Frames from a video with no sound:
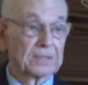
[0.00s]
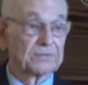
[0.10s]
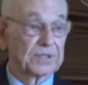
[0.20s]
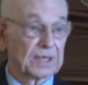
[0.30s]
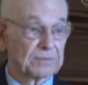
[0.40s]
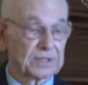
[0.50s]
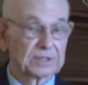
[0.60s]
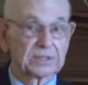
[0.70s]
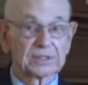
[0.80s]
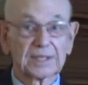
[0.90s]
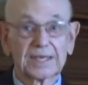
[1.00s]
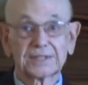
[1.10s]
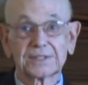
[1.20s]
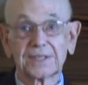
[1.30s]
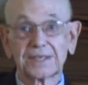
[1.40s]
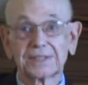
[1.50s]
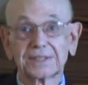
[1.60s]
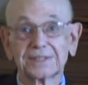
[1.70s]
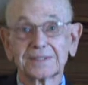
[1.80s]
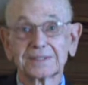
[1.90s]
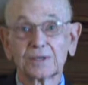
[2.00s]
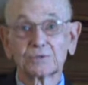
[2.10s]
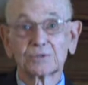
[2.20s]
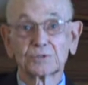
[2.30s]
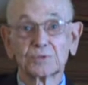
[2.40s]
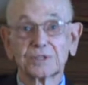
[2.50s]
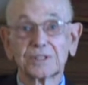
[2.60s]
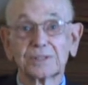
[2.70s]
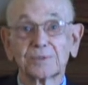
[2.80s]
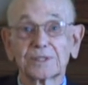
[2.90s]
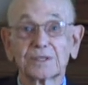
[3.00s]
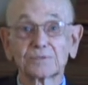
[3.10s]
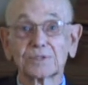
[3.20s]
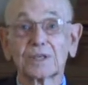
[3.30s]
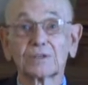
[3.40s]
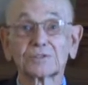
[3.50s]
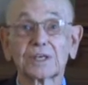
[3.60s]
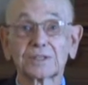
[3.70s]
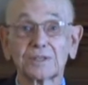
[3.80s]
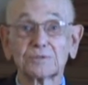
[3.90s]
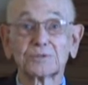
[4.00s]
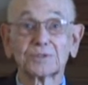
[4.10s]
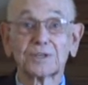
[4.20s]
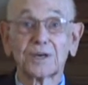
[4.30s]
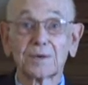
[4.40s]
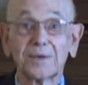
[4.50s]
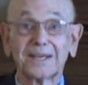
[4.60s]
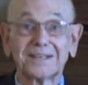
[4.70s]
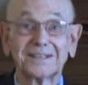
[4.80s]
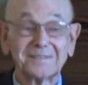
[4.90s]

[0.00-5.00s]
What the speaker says: In fact, Mr. Hatchett had to coach us one year because we lost our coach to the Army.